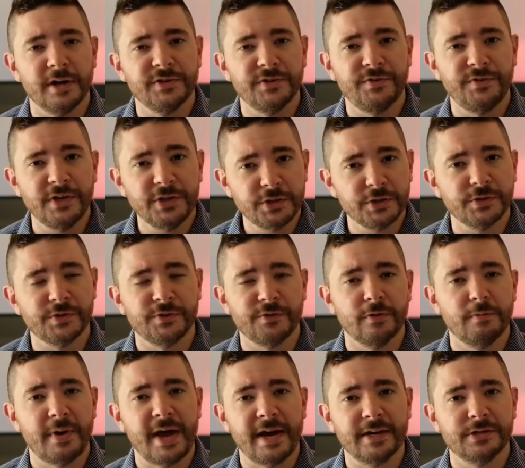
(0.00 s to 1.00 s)
features
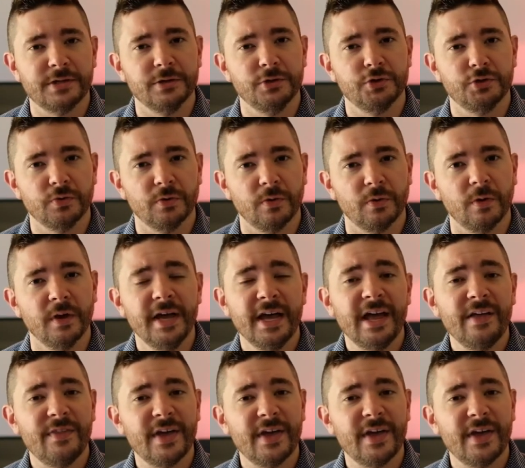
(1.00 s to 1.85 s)
for MaxControl